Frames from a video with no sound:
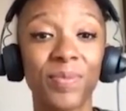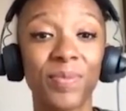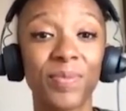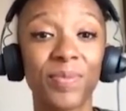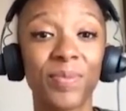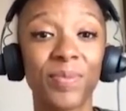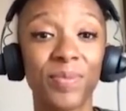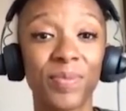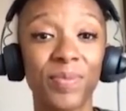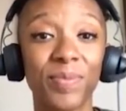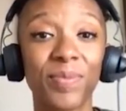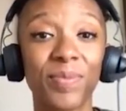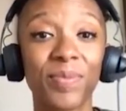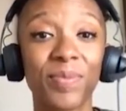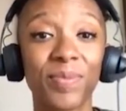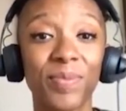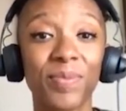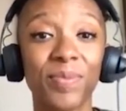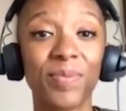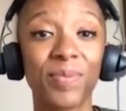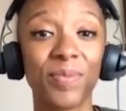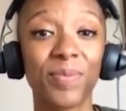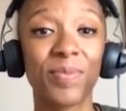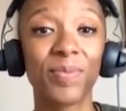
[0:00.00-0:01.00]

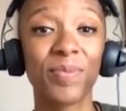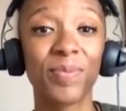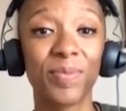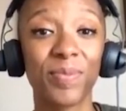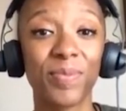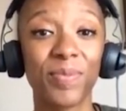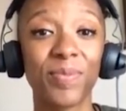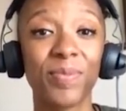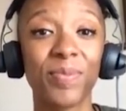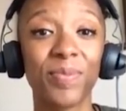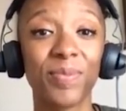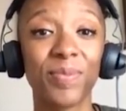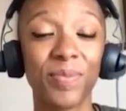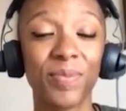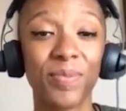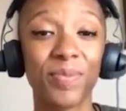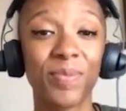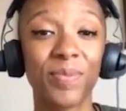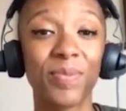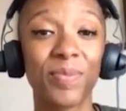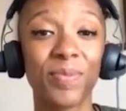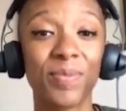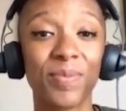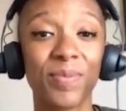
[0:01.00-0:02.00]

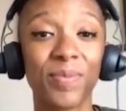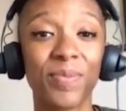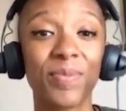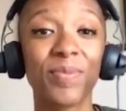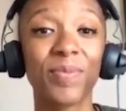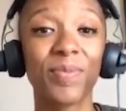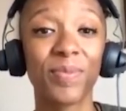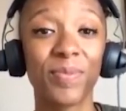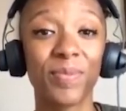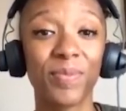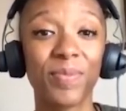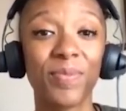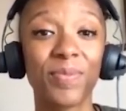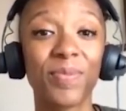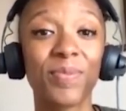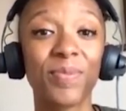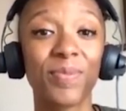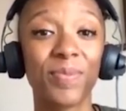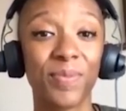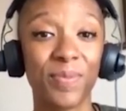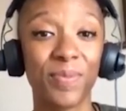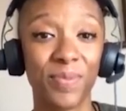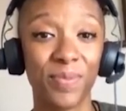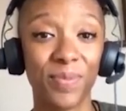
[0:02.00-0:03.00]

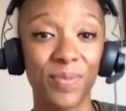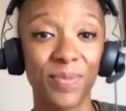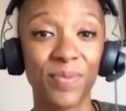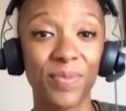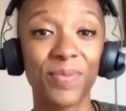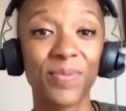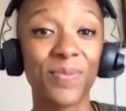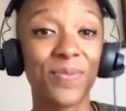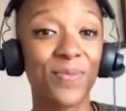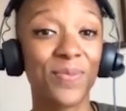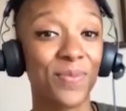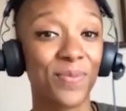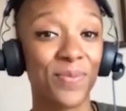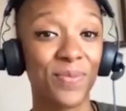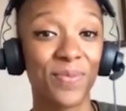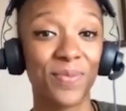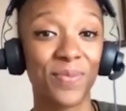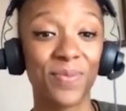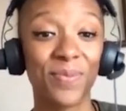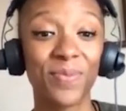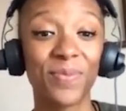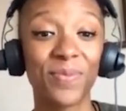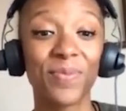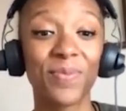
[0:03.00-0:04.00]

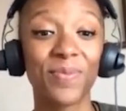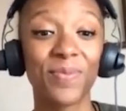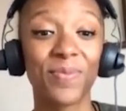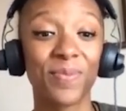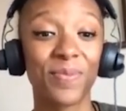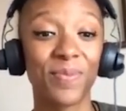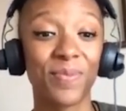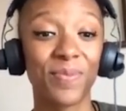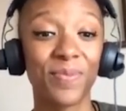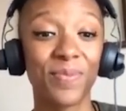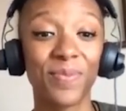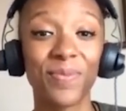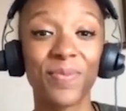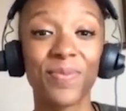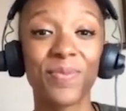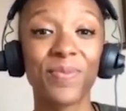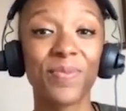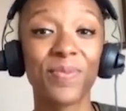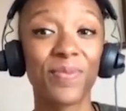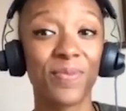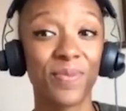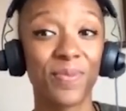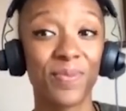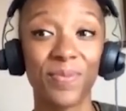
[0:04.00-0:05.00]

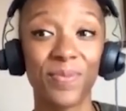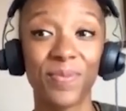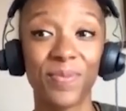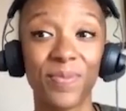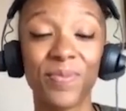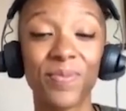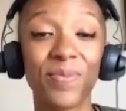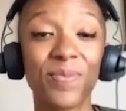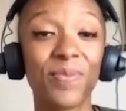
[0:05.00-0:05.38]
This person isn't speaking.